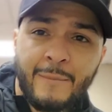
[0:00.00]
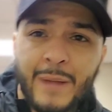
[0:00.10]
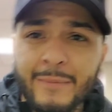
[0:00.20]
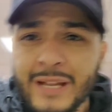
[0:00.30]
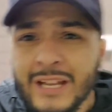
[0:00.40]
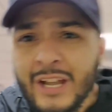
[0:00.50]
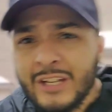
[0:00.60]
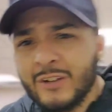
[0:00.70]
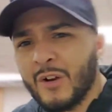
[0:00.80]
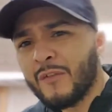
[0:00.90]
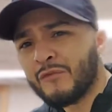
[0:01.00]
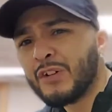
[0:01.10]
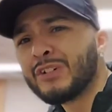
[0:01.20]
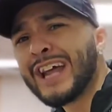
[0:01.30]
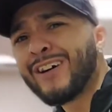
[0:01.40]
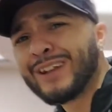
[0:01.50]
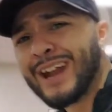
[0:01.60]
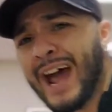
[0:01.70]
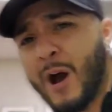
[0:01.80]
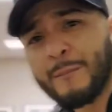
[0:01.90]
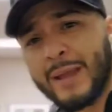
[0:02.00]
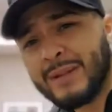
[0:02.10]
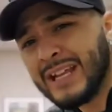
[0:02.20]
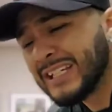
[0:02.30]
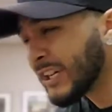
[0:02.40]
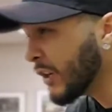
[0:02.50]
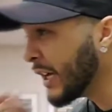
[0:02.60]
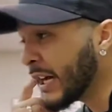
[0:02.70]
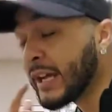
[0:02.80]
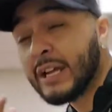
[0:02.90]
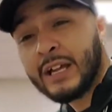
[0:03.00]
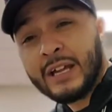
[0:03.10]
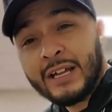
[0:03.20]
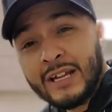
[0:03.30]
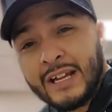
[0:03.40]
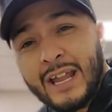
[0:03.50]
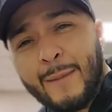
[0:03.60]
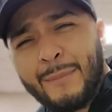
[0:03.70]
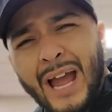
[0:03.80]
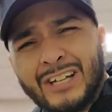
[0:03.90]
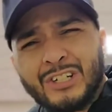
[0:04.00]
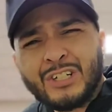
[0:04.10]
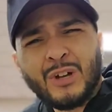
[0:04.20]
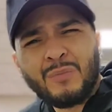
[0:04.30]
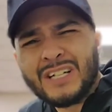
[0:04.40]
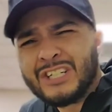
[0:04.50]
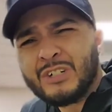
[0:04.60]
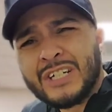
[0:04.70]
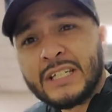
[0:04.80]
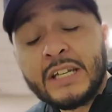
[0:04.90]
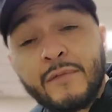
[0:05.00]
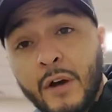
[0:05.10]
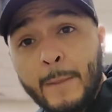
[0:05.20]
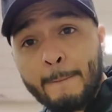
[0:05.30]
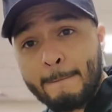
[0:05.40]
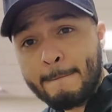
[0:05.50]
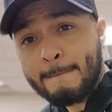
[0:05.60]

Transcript: Maybe you're going to feel down and out. Maybe it's going to impact you so much you just give up.